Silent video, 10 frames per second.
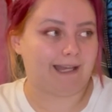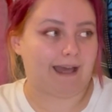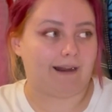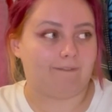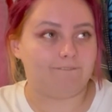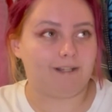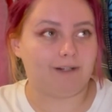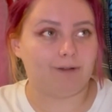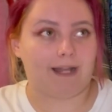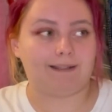And I
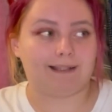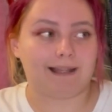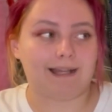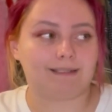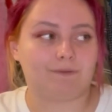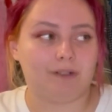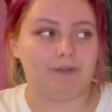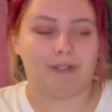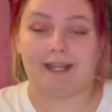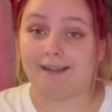feel like the last few
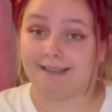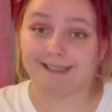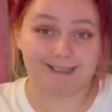years,